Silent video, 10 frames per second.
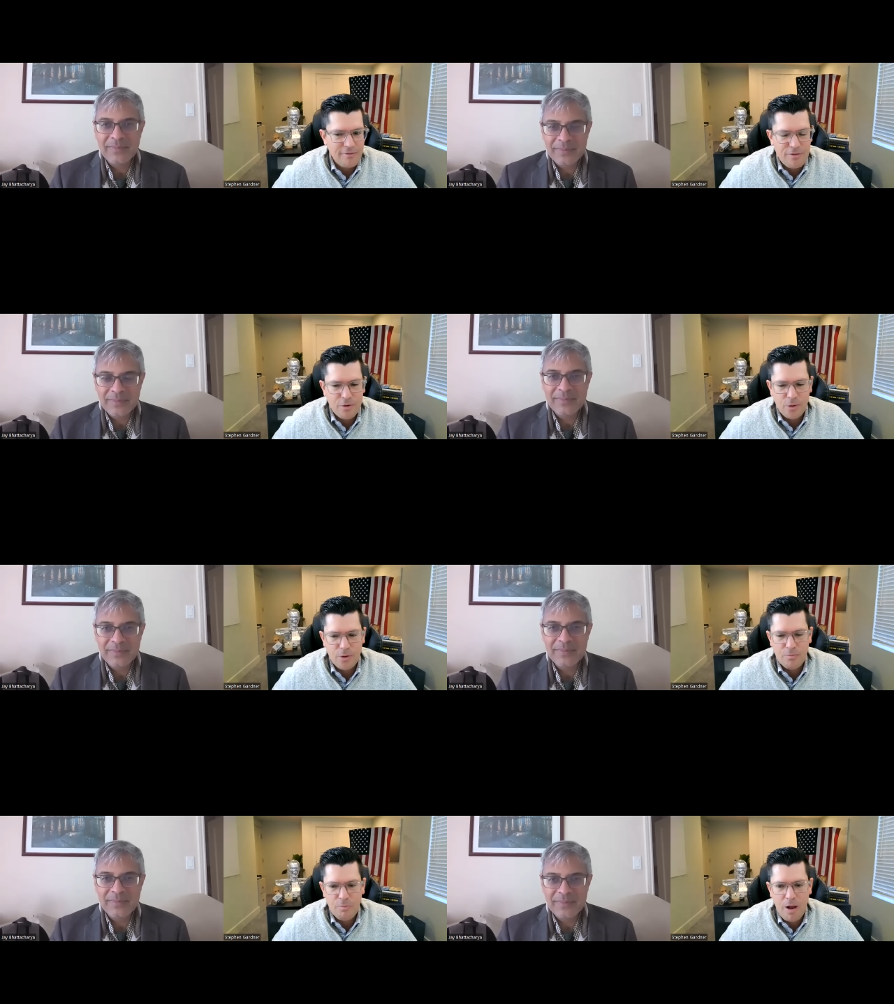Speaker 1: lived
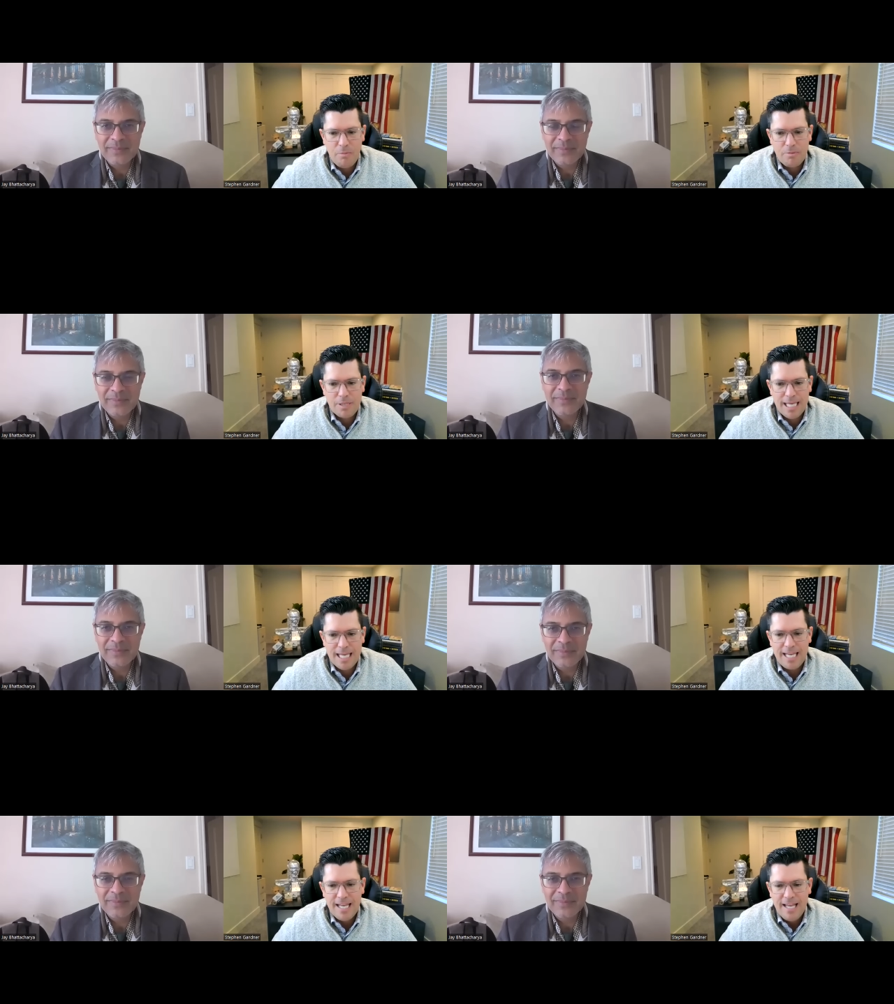through.
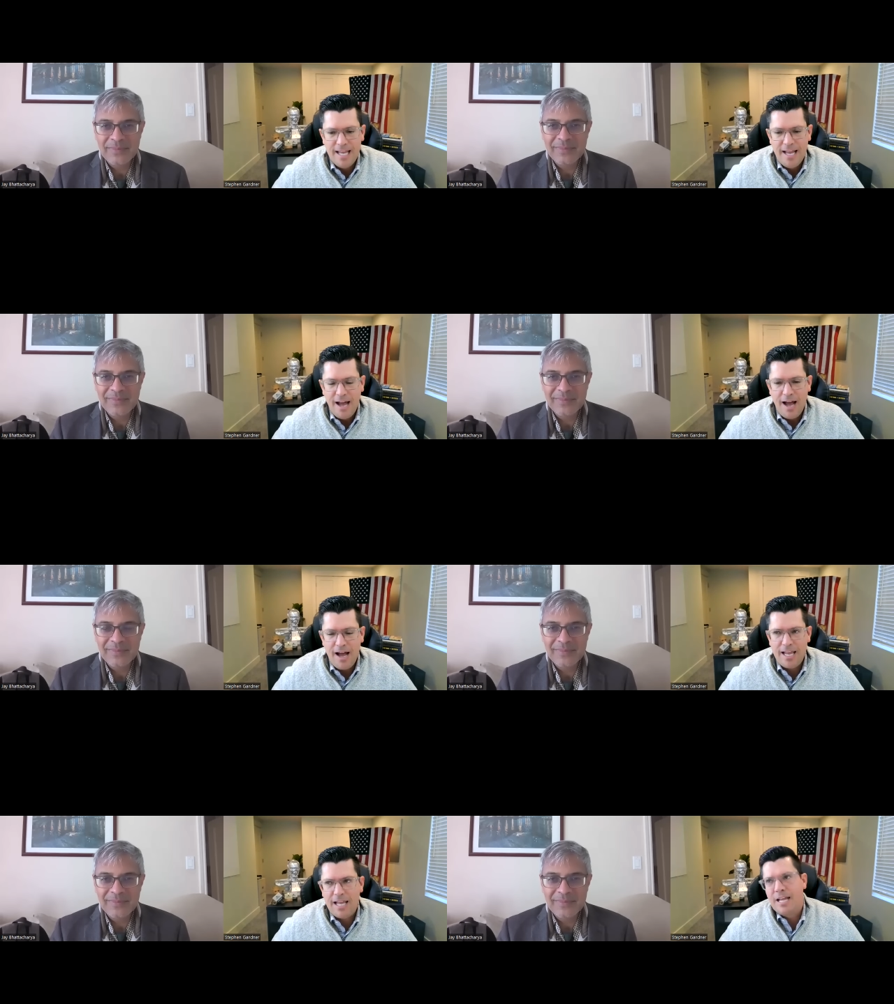Probably,
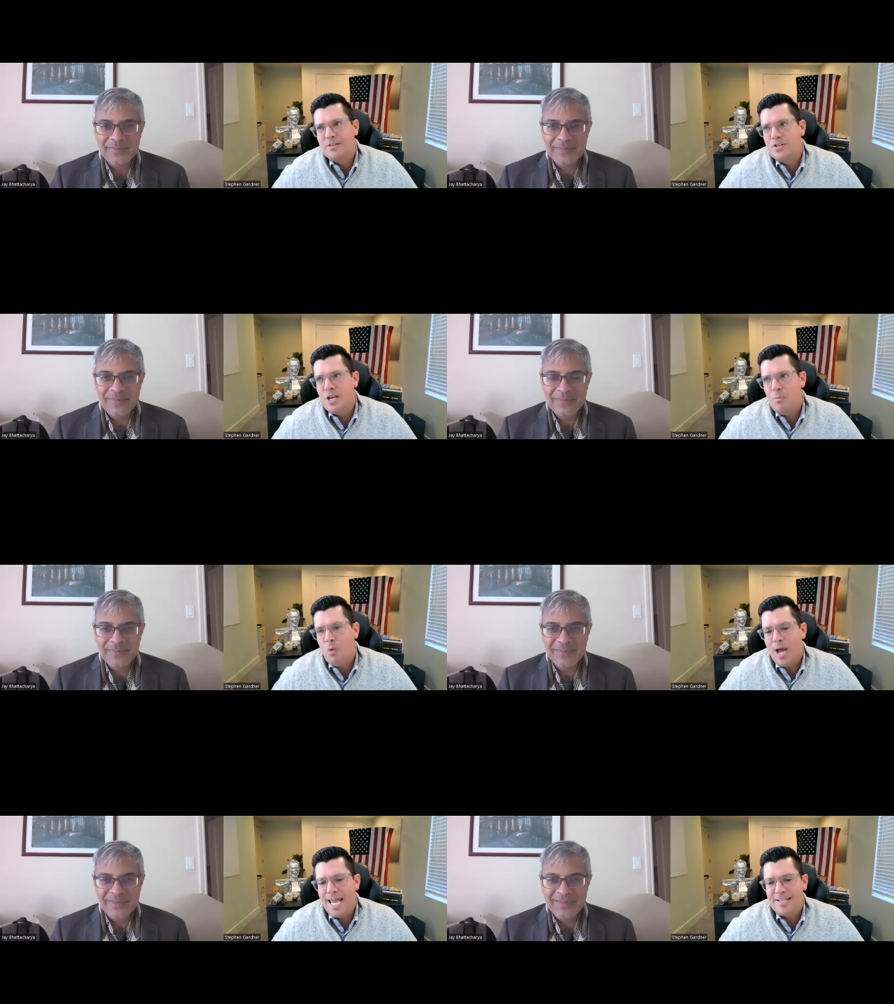in, in some
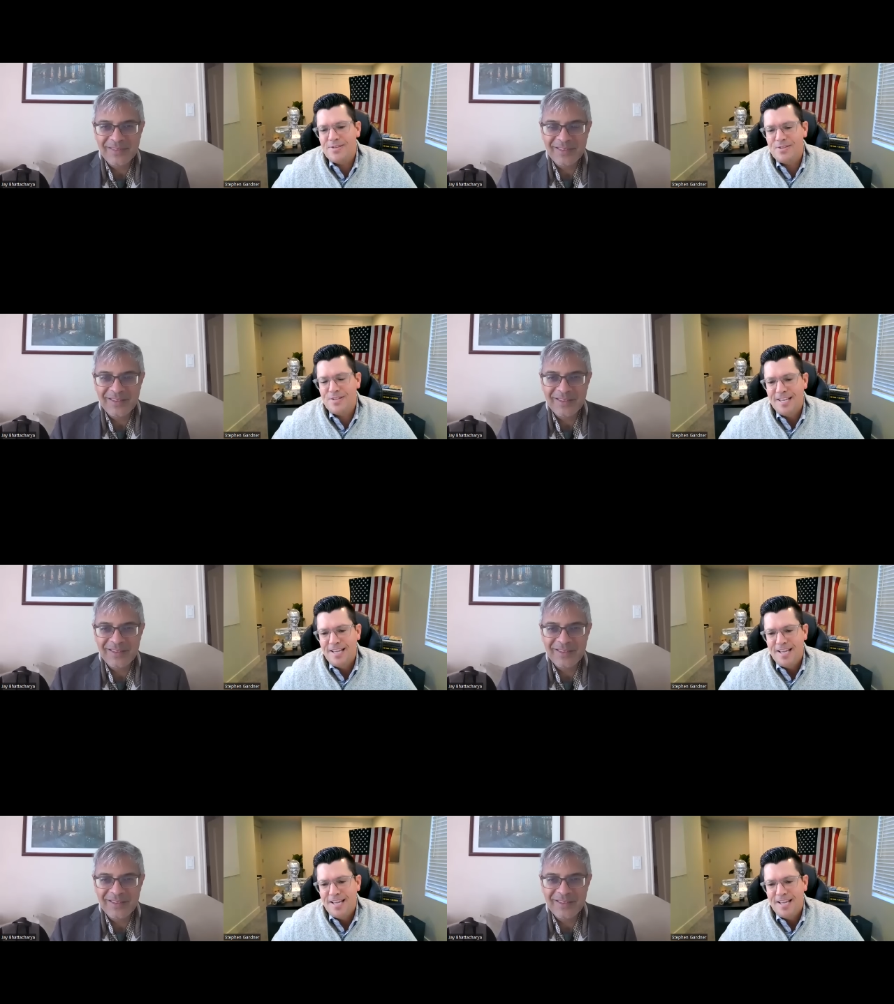ways,